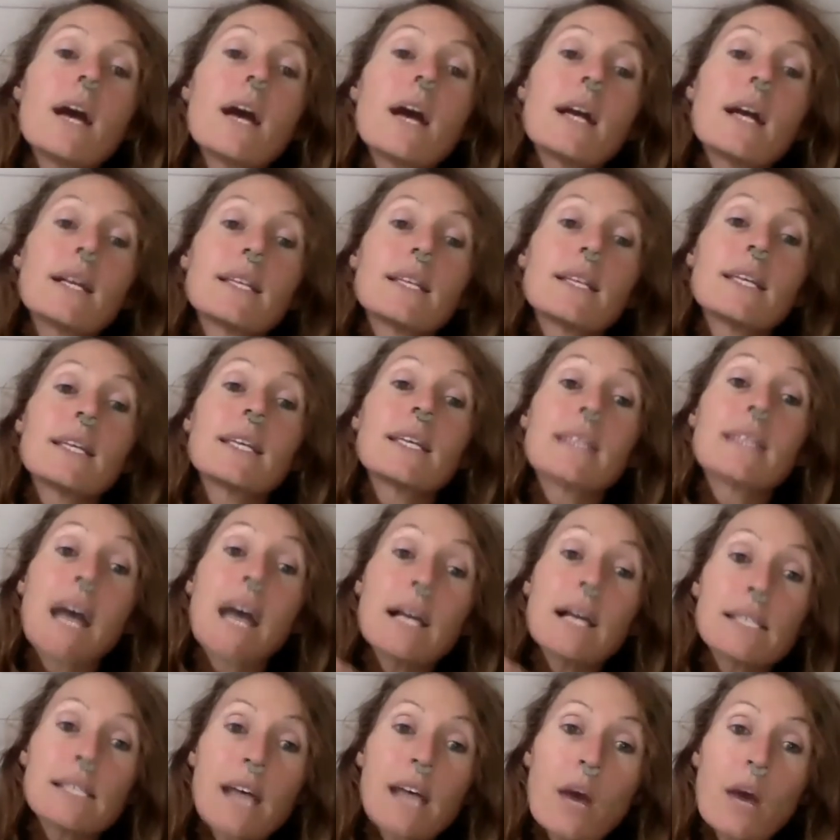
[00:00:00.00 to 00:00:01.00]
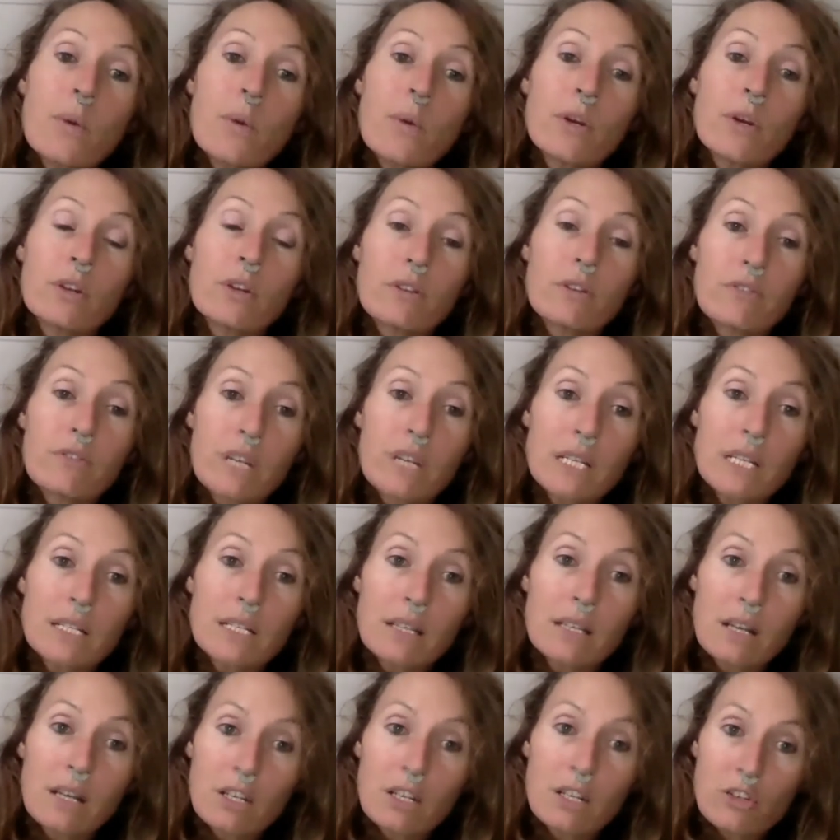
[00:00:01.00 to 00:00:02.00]
And I think that's how we're going to fix
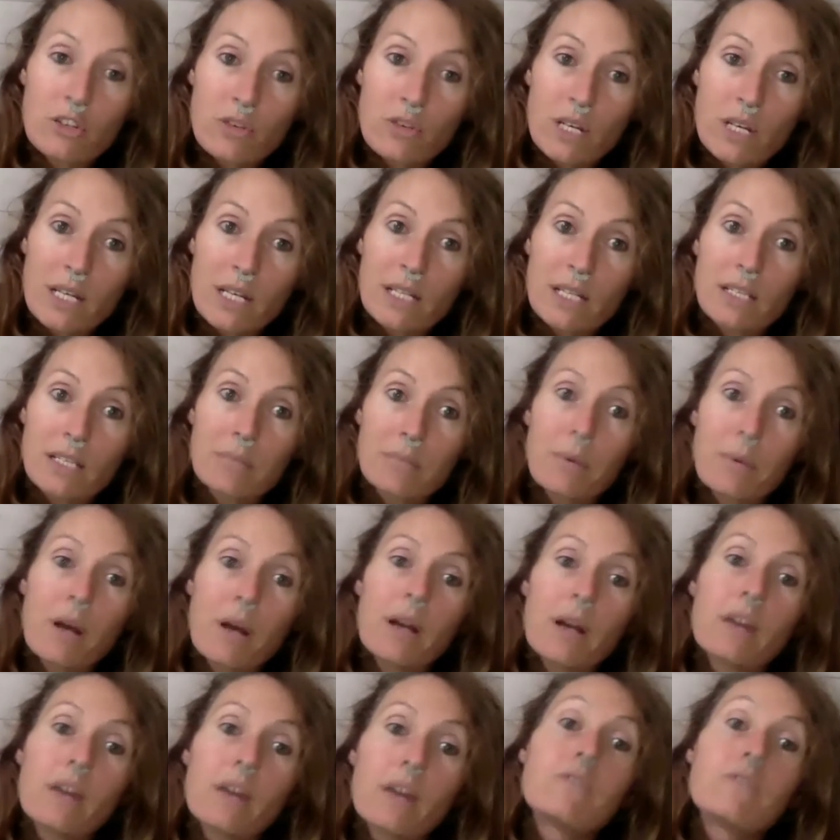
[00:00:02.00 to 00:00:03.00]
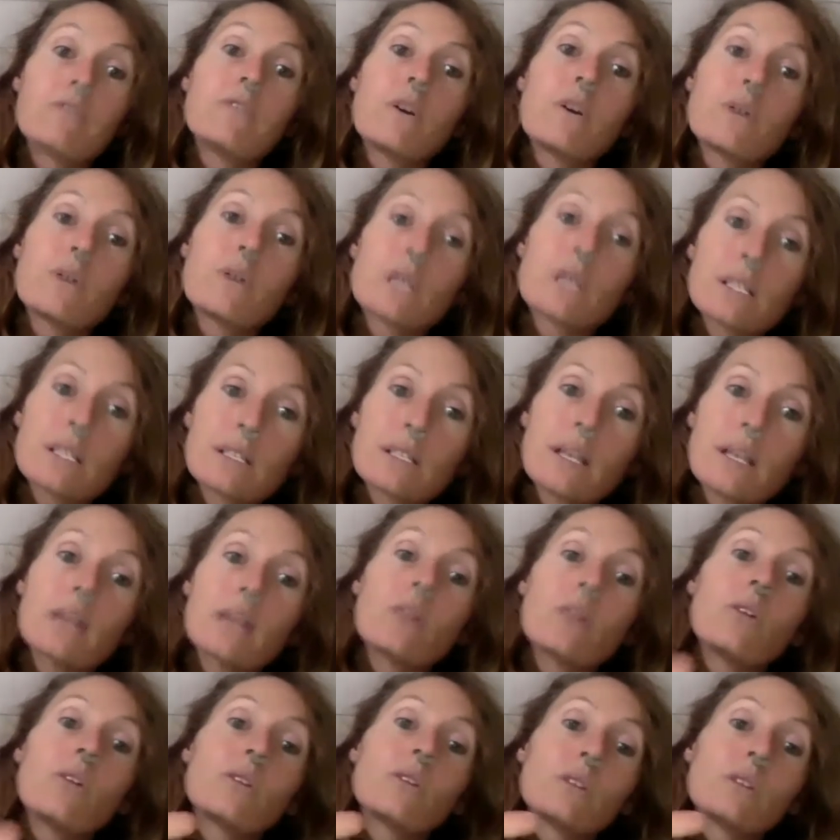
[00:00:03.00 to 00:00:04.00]
the country, is by
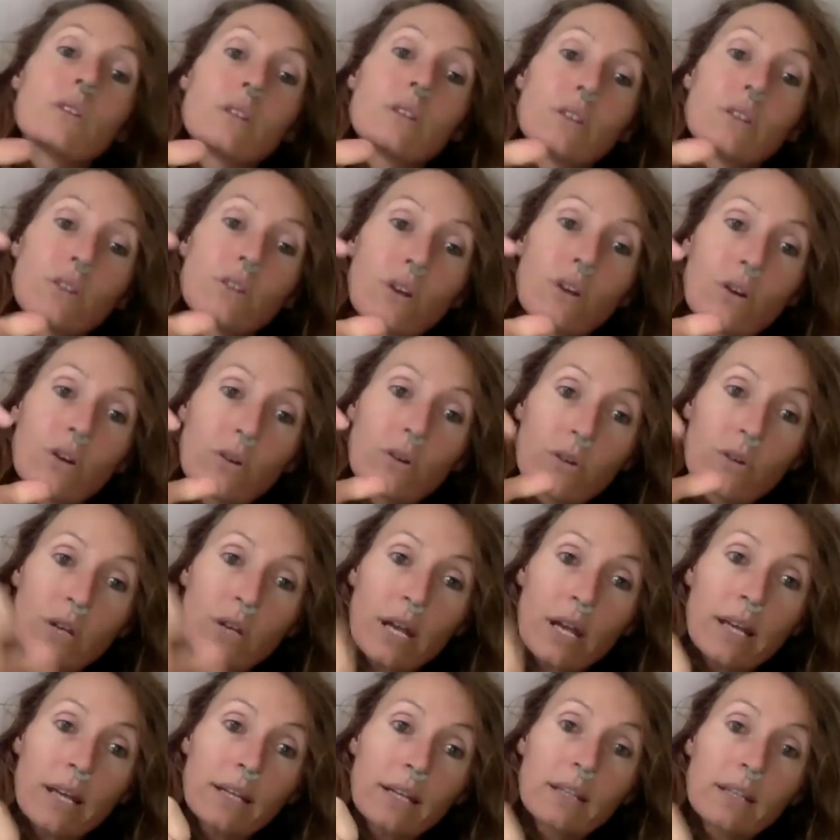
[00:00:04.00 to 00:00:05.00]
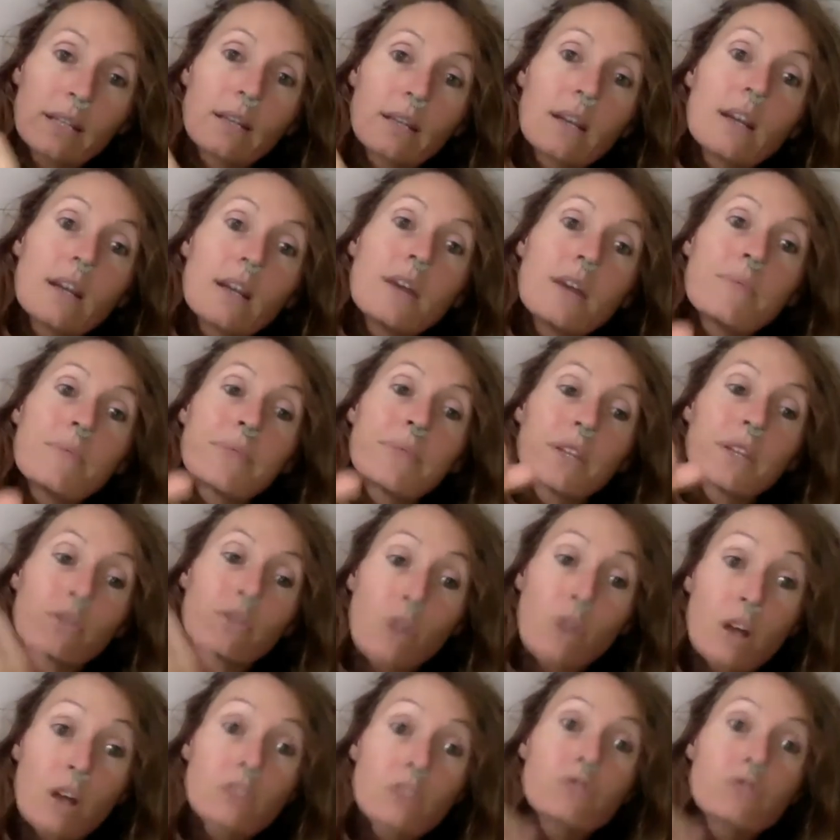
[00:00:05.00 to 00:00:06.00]
focusing on, like the
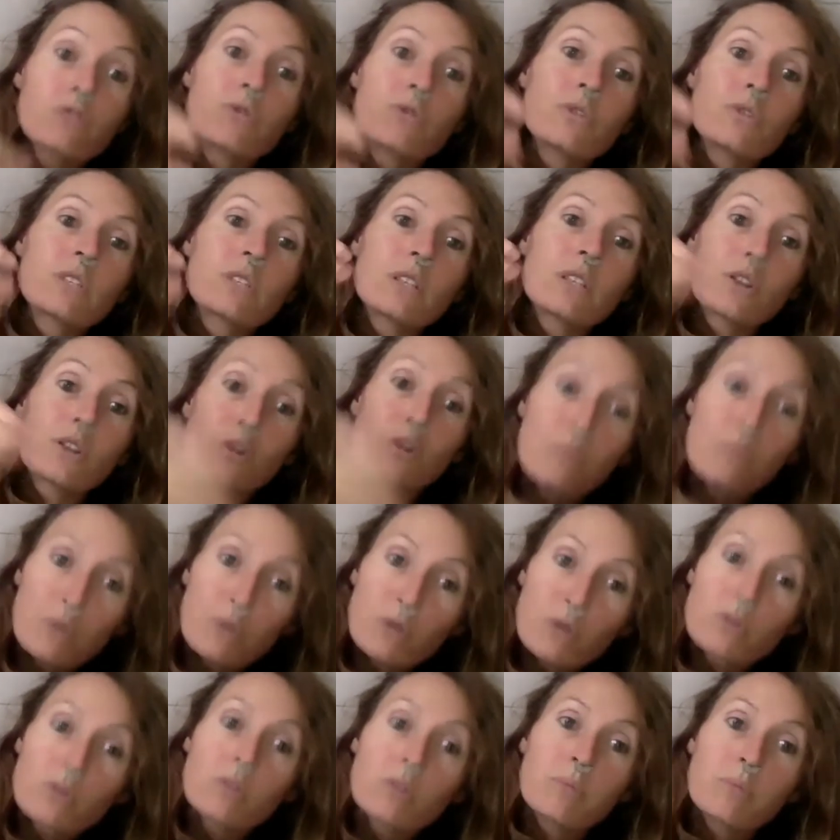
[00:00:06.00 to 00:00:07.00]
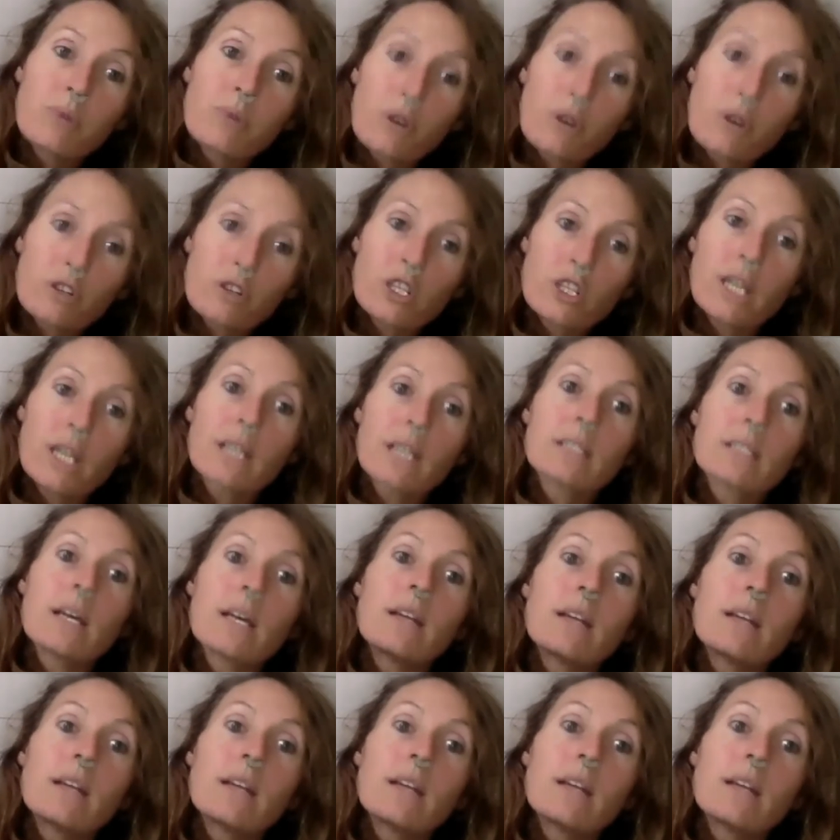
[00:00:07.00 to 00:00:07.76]
grassroots, the communal projects,